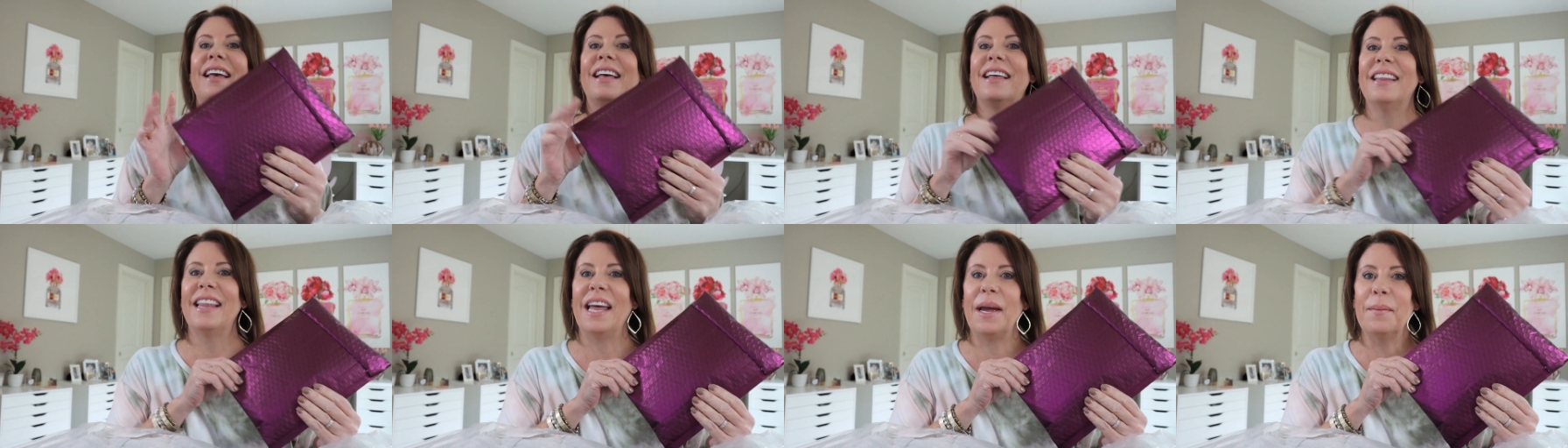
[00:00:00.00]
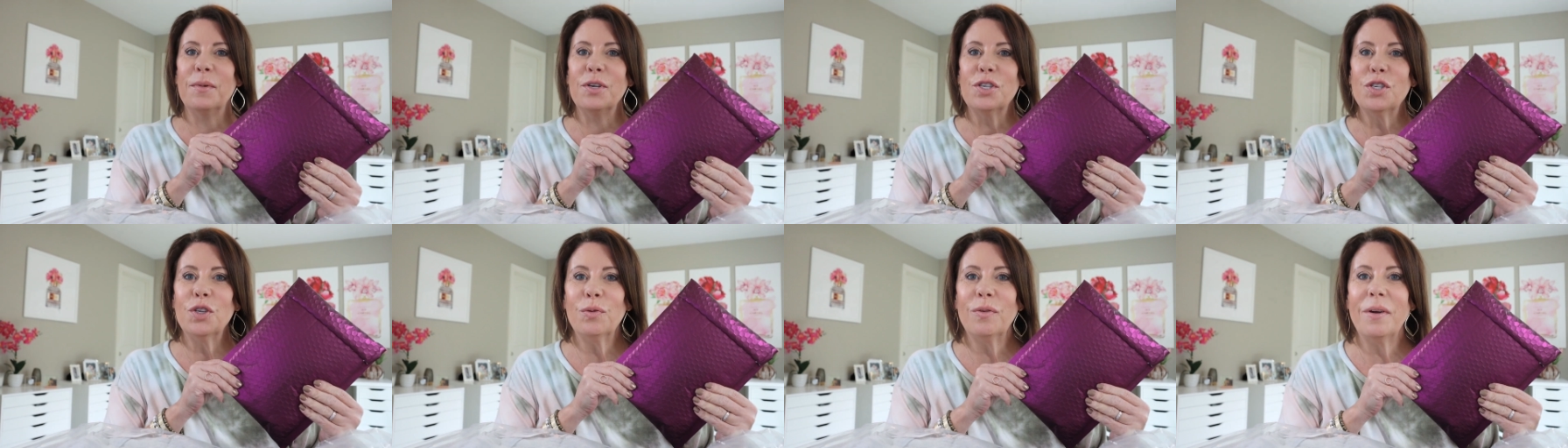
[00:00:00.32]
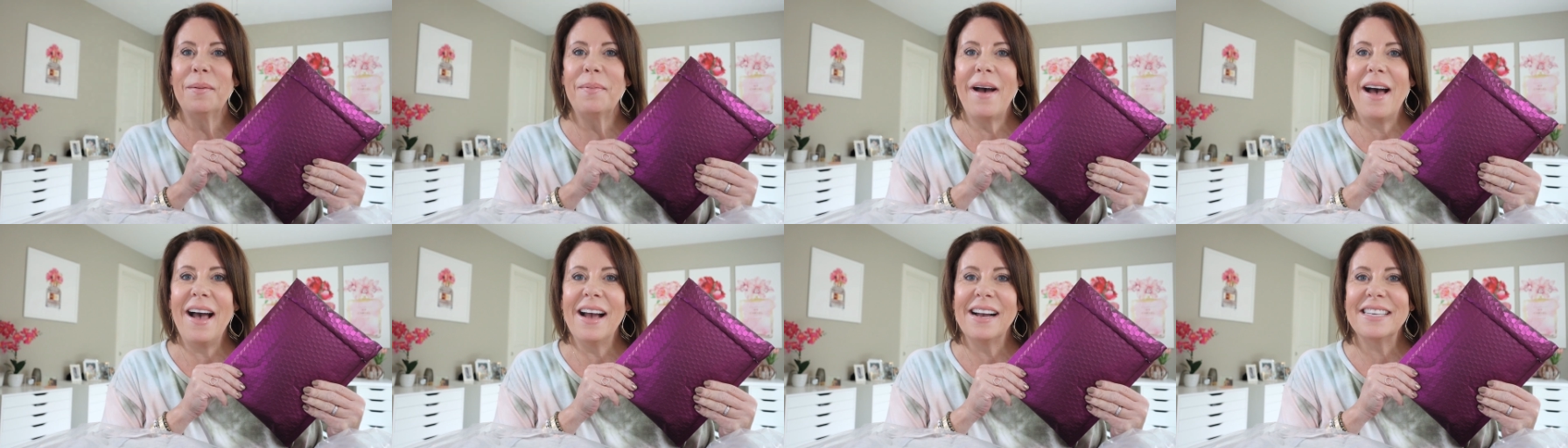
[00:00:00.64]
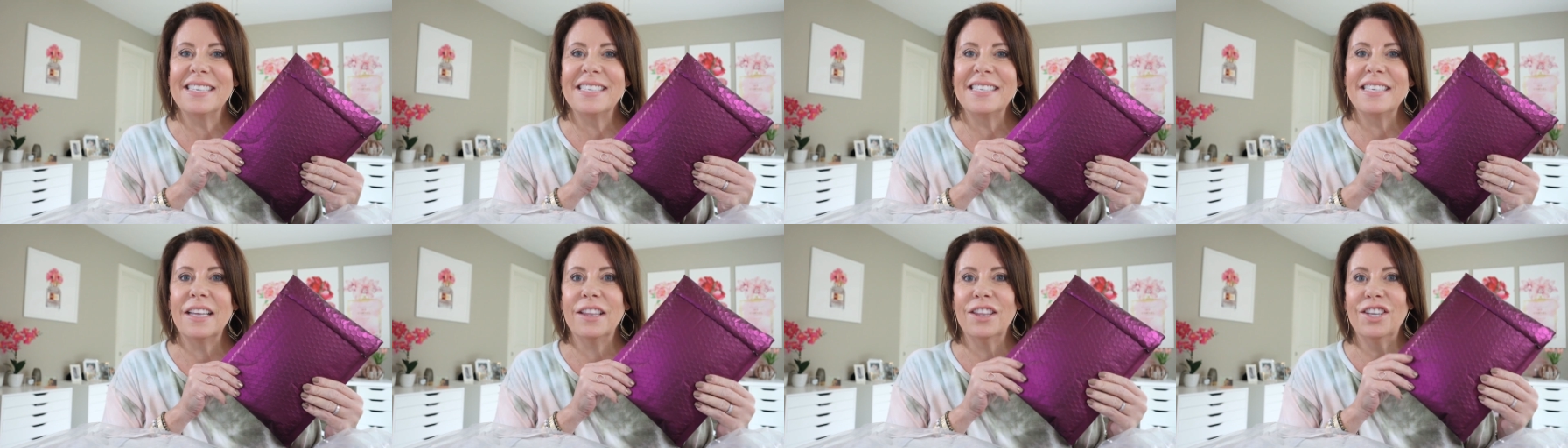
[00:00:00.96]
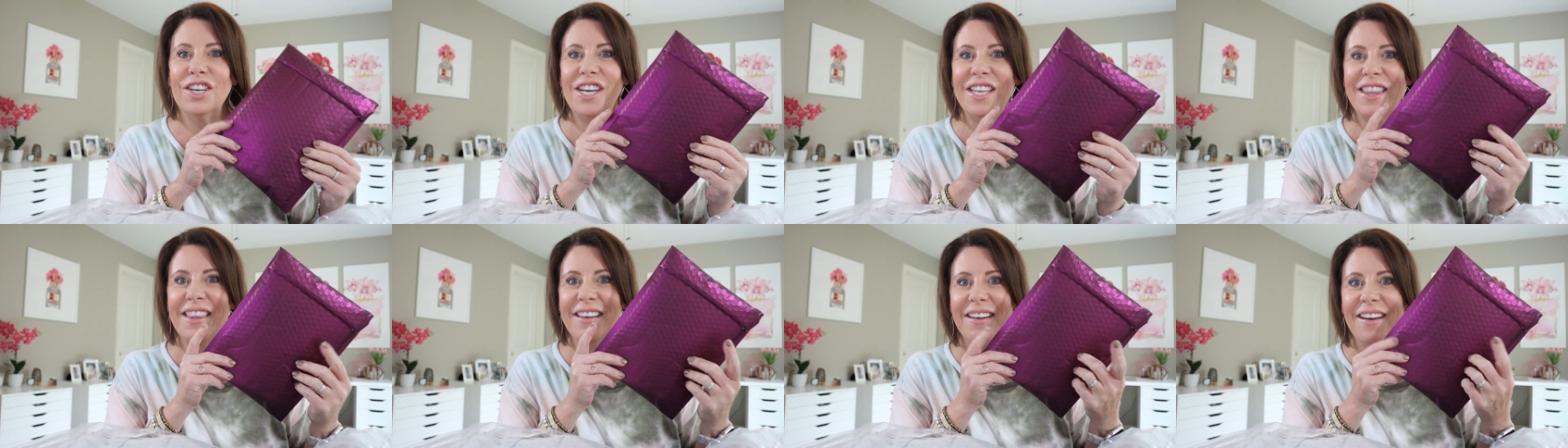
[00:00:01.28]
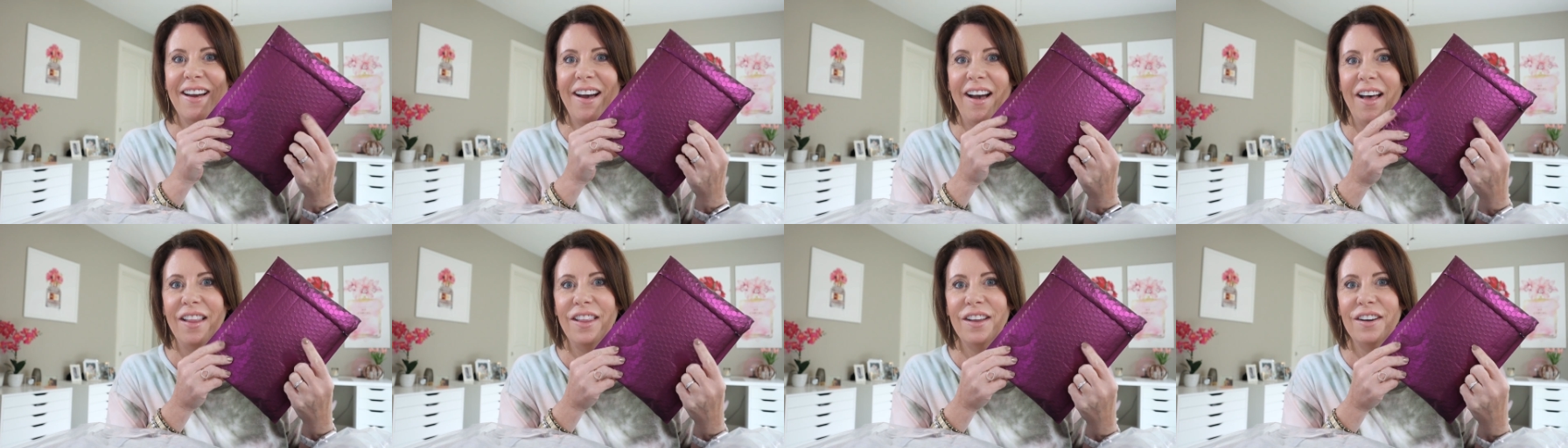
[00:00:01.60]
Glamour jewelry box. Look at the
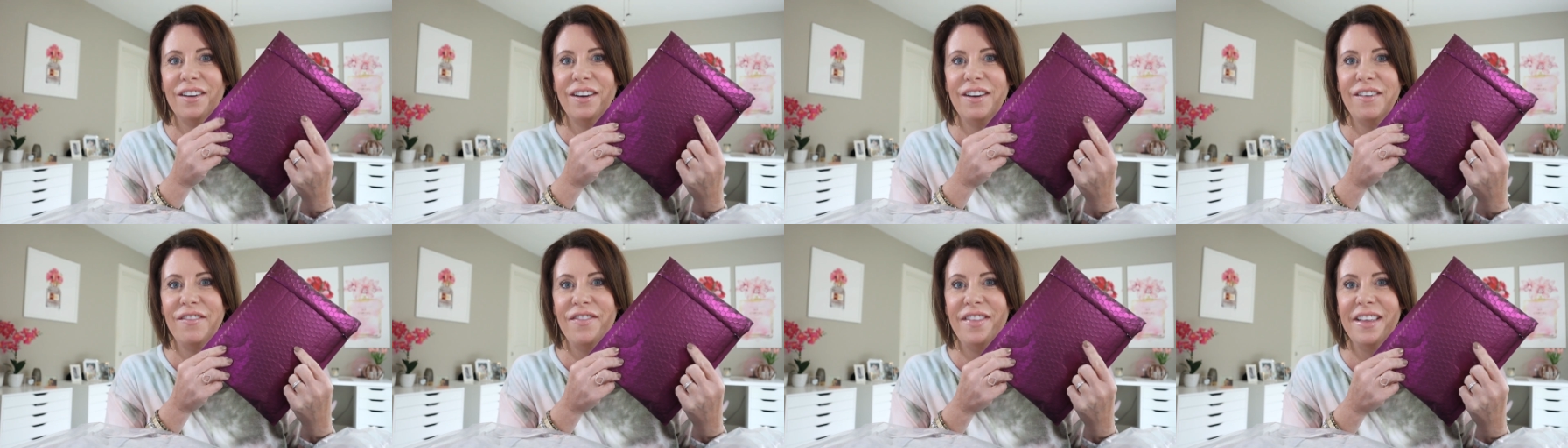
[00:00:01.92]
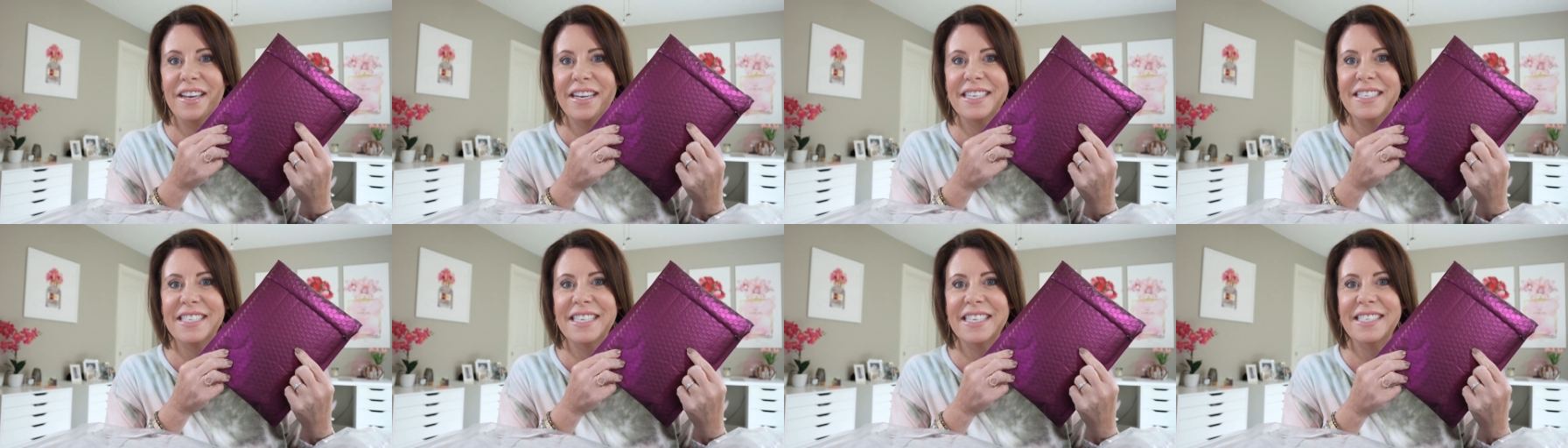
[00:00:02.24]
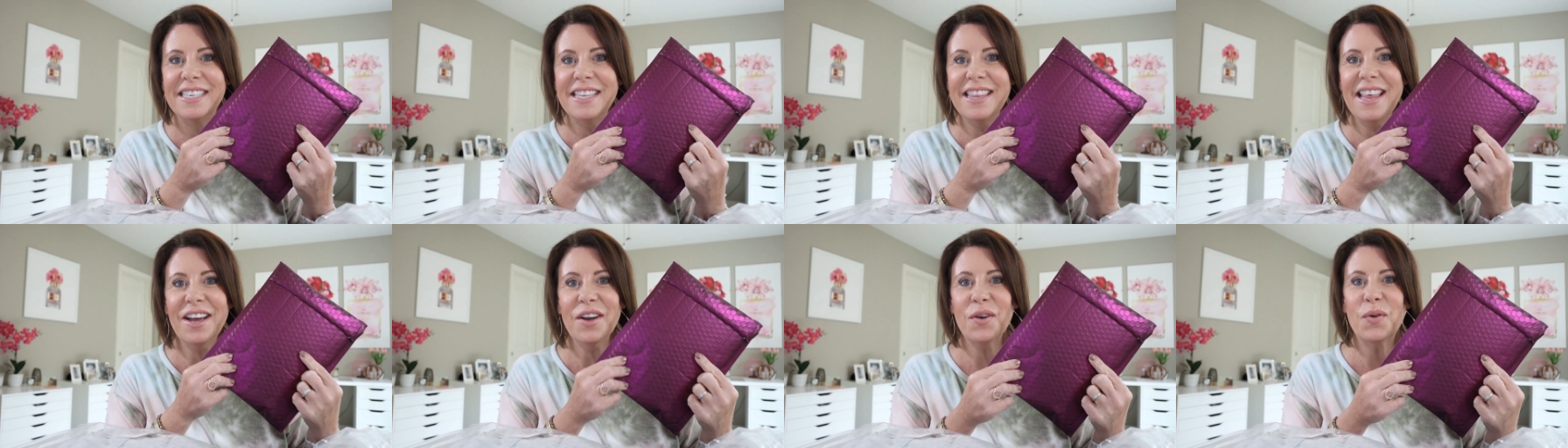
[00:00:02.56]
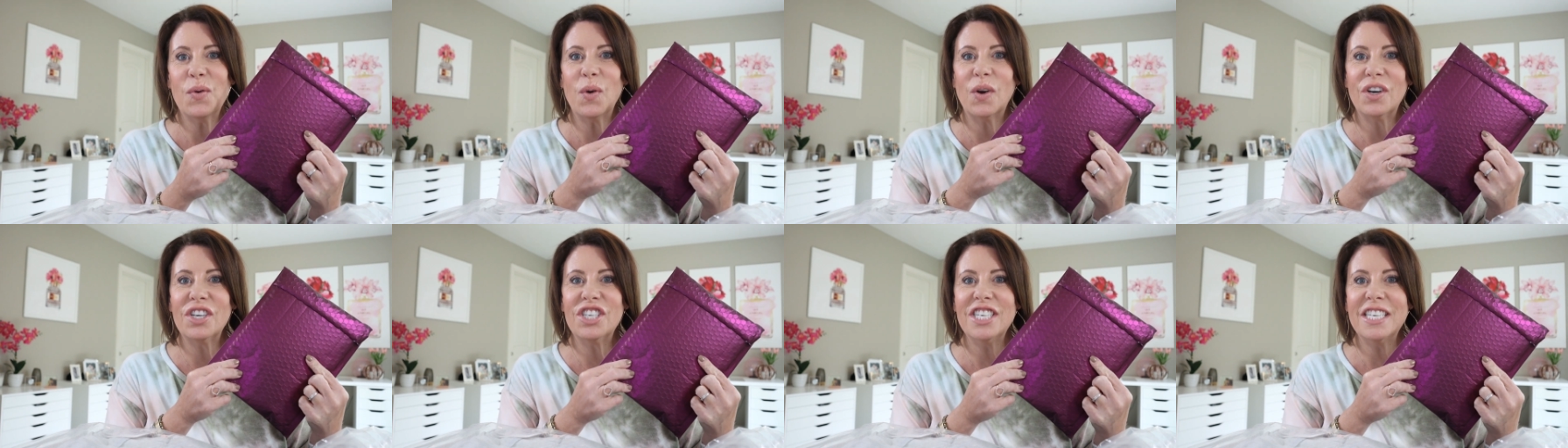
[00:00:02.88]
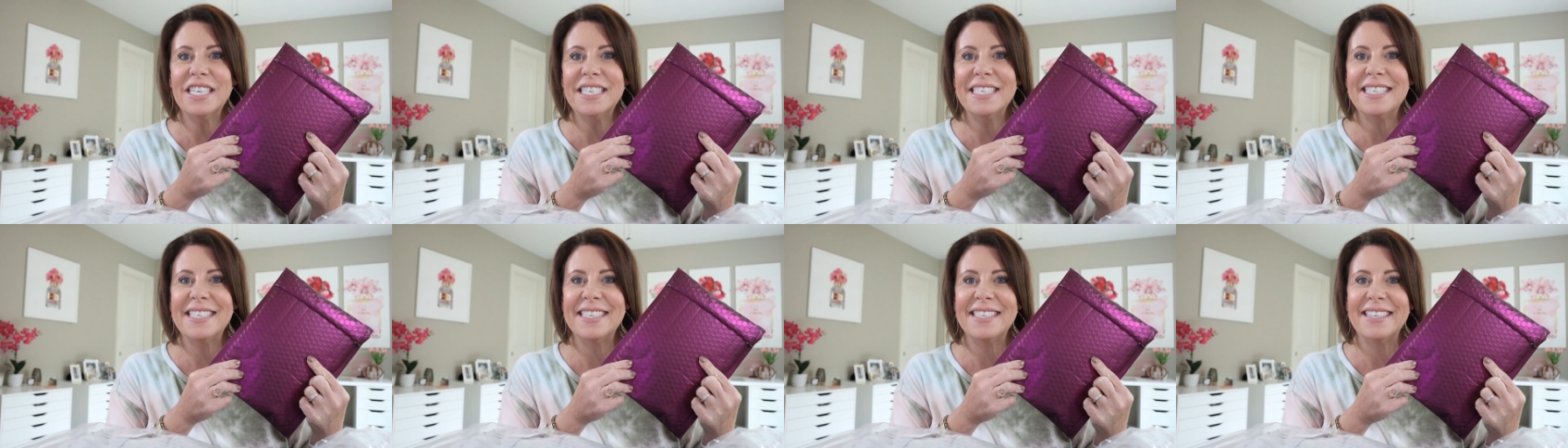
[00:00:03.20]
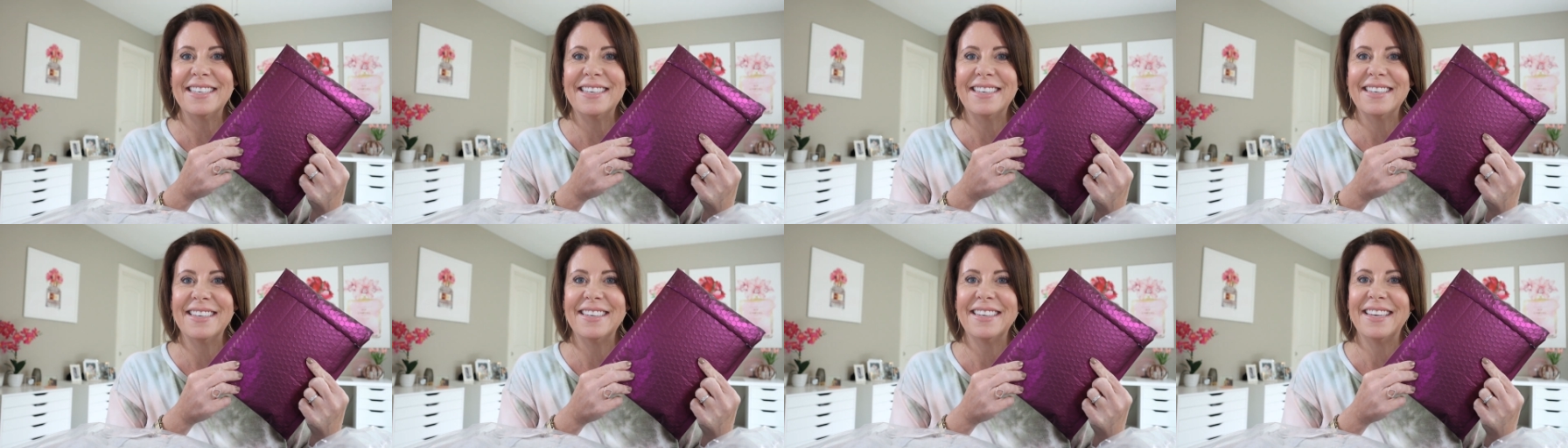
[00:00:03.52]
color of this. Isn't that
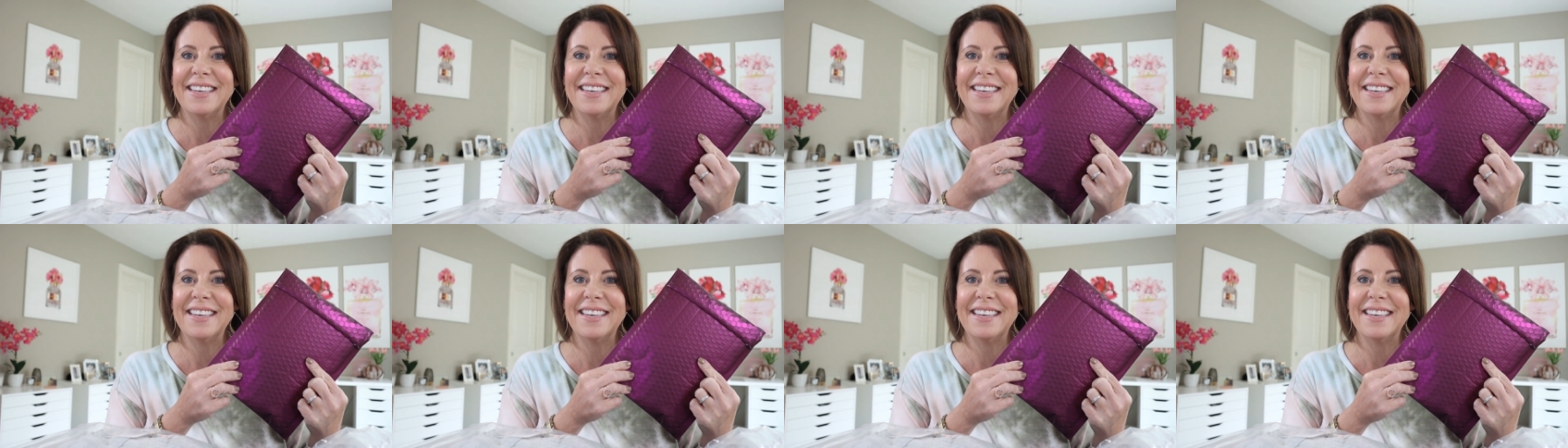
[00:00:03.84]
gorgeous?